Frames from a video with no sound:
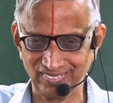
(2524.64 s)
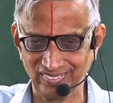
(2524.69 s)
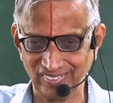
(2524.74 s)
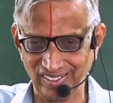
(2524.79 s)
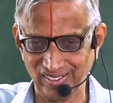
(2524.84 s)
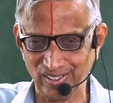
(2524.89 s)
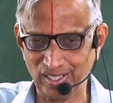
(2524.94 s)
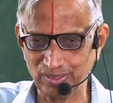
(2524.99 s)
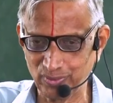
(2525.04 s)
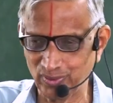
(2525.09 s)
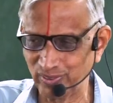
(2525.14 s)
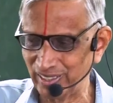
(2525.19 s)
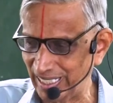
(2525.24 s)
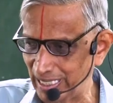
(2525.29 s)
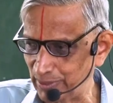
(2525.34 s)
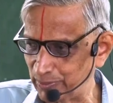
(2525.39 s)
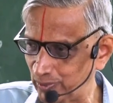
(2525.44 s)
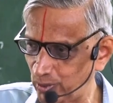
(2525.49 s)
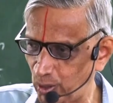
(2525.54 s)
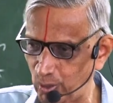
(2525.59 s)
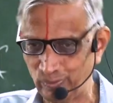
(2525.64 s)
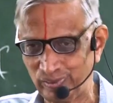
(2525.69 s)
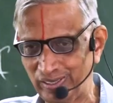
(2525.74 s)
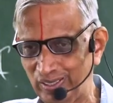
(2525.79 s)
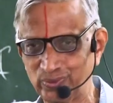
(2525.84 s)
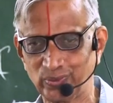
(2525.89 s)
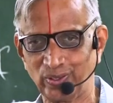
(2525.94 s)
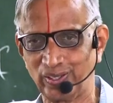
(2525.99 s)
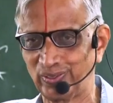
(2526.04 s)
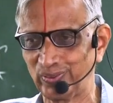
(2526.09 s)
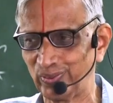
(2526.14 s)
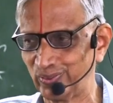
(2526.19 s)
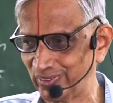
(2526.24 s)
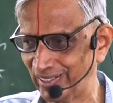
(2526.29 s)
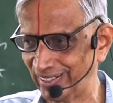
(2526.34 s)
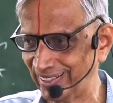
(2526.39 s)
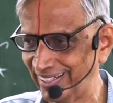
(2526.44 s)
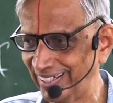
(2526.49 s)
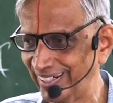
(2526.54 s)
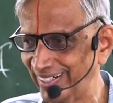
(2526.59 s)
we are not worried about how many square roots
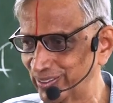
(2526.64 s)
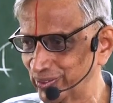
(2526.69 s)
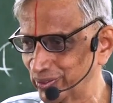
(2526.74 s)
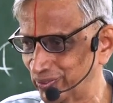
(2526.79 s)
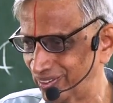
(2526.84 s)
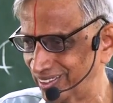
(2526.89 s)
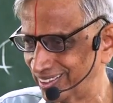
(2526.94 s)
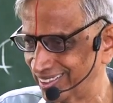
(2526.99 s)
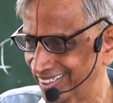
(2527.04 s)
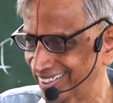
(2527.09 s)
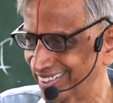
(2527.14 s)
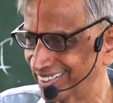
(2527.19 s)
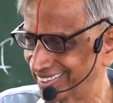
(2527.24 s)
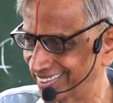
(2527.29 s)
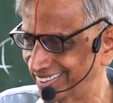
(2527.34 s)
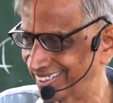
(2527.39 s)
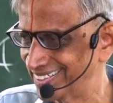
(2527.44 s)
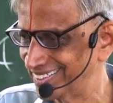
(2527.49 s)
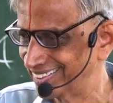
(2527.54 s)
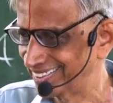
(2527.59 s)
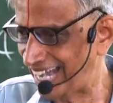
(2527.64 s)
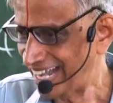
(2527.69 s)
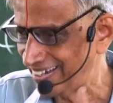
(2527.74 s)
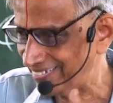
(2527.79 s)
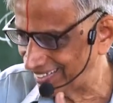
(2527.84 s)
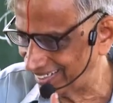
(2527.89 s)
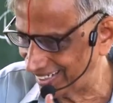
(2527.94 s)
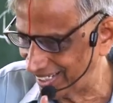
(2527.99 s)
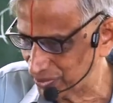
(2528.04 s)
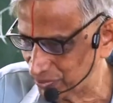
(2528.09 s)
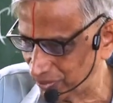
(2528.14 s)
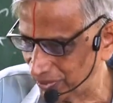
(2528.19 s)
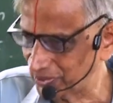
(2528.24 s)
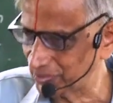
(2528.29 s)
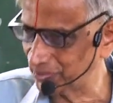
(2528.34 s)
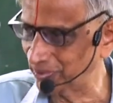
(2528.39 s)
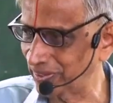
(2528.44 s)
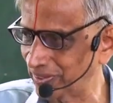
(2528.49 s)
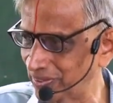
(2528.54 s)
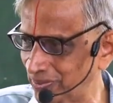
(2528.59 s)
are there and so on. Does this have at least one
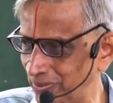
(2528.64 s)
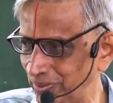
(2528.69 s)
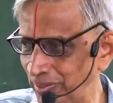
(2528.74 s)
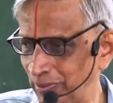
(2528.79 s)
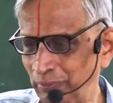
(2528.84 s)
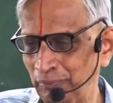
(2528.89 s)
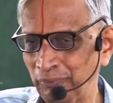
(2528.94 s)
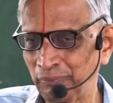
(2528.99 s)
square root?